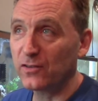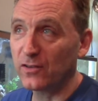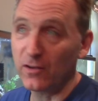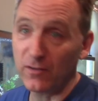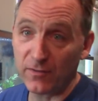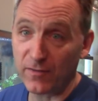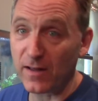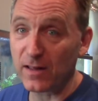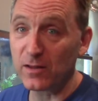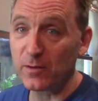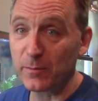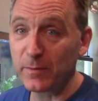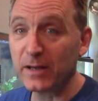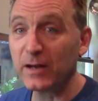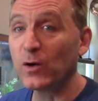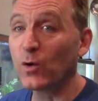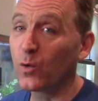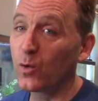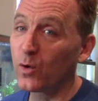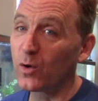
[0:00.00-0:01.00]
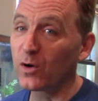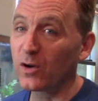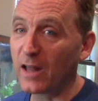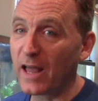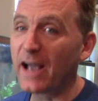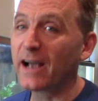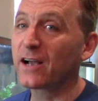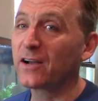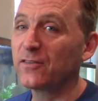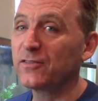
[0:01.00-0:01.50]
development or
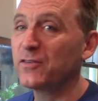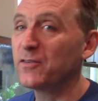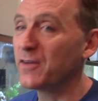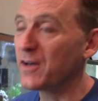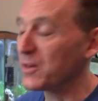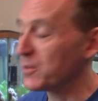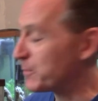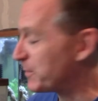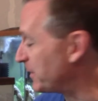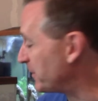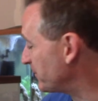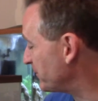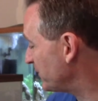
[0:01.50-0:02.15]
lack of development.